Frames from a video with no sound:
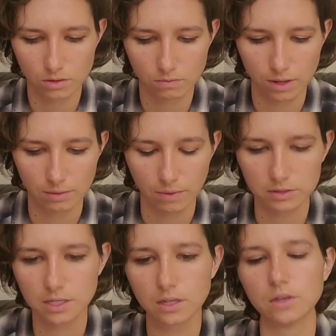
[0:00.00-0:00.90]
well, I'll
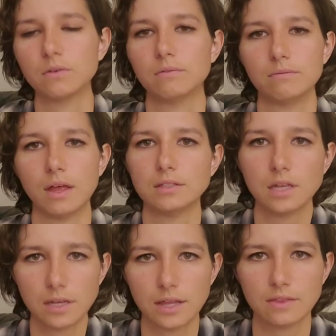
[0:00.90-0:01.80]
tell you
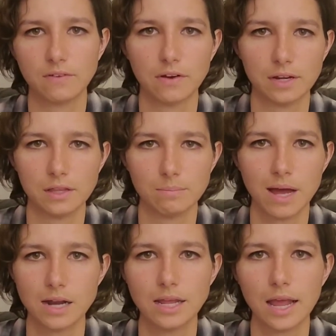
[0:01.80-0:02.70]
at the very end of the
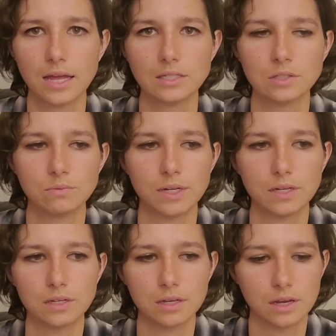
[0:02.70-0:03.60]
podcast
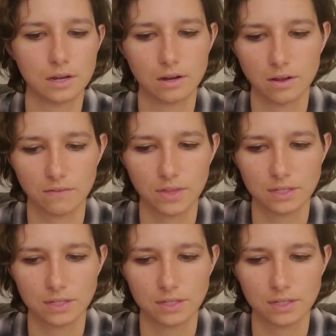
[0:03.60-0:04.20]
I'll